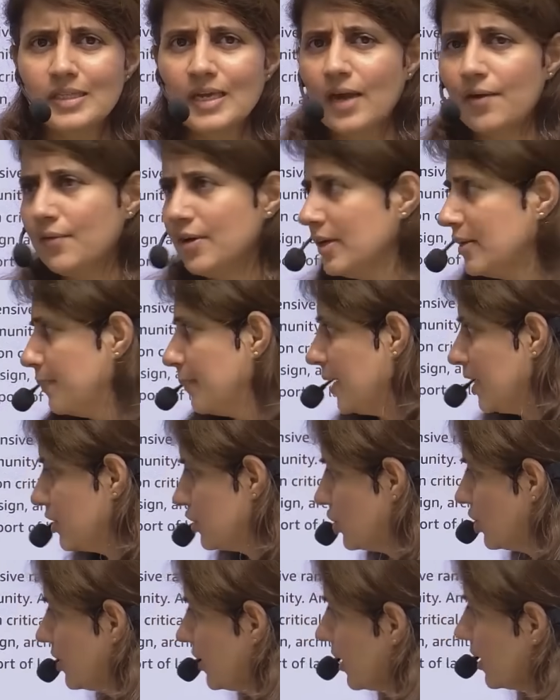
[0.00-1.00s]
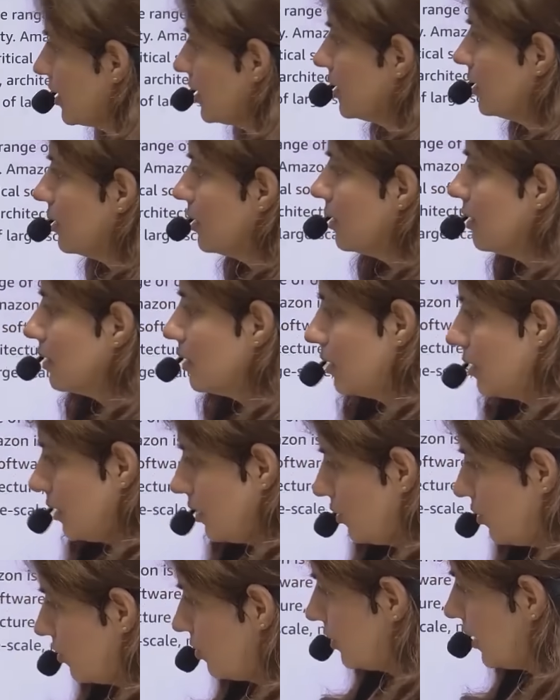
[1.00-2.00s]
they haven't mentioned any,
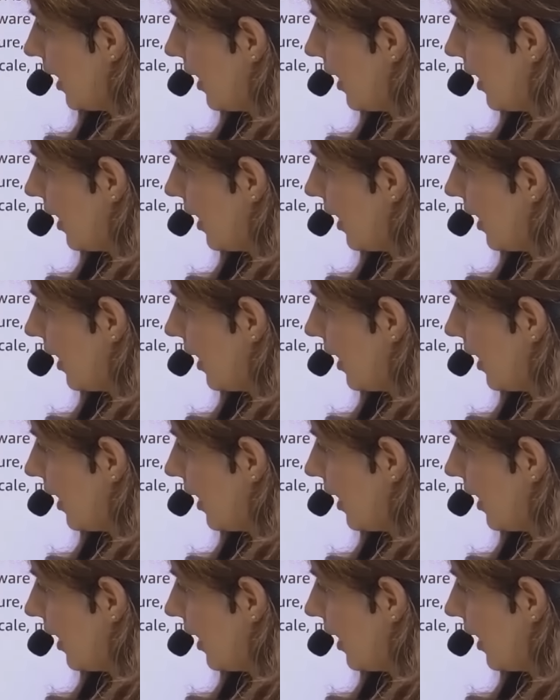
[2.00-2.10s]
you know,